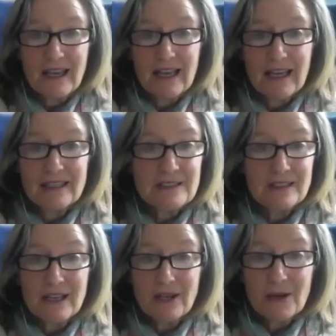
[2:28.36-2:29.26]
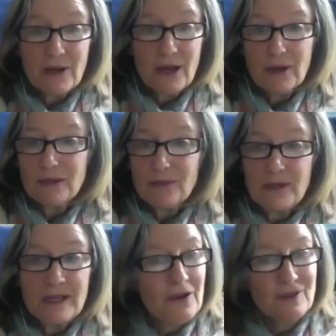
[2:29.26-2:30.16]
And
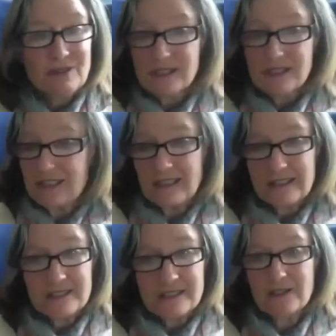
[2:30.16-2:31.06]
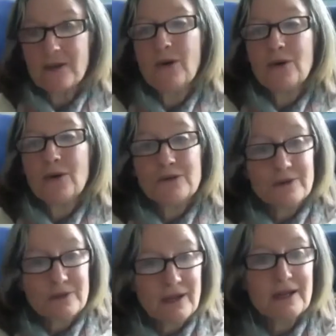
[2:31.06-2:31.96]
we all see this
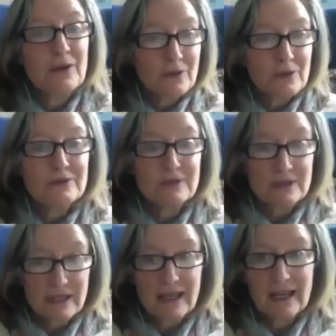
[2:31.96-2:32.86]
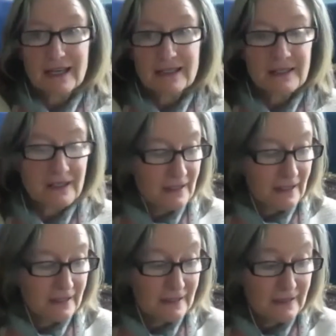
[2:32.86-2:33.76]
over and over again.
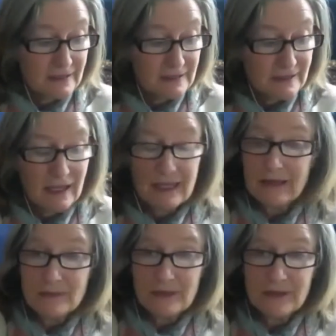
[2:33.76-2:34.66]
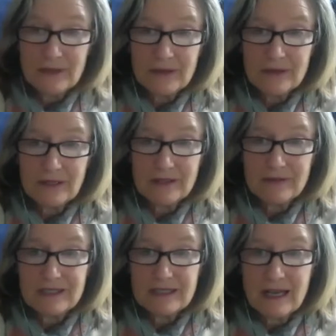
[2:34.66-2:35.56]
And it's like a miracle
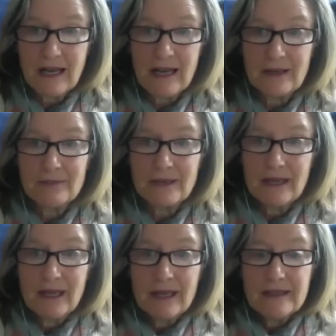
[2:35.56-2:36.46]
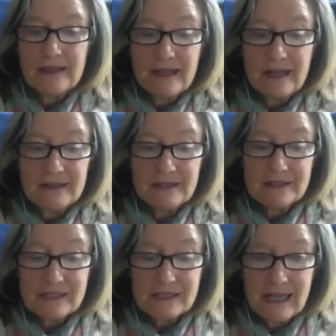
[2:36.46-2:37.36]
every time that the
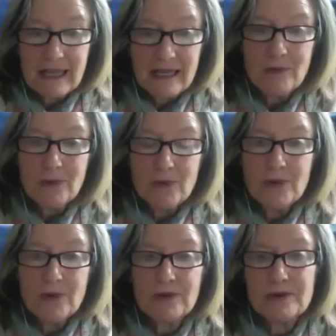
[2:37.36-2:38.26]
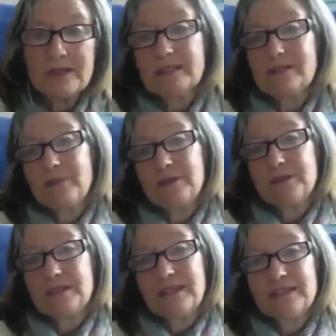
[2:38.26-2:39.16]
same order that's
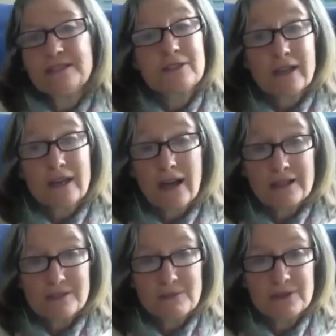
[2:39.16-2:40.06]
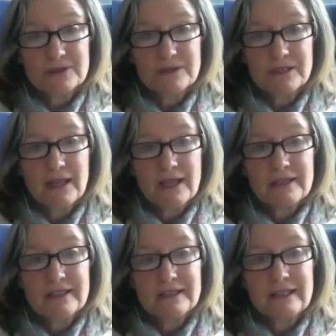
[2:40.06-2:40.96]
built into the cosmos
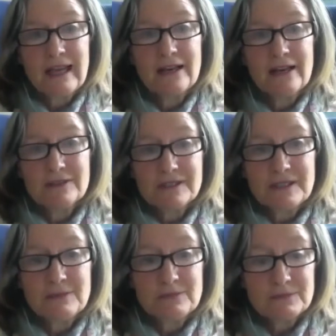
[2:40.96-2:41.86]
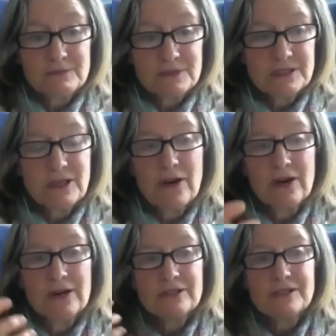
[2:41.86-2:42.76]
that allows the
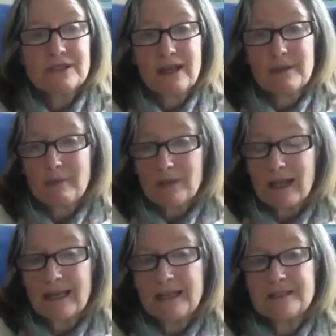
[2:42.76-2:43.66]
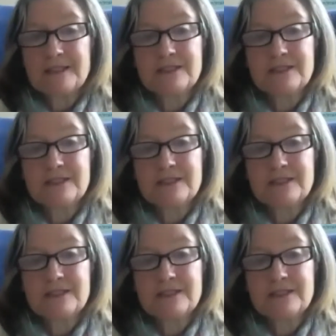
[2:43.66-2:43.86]
stars and planets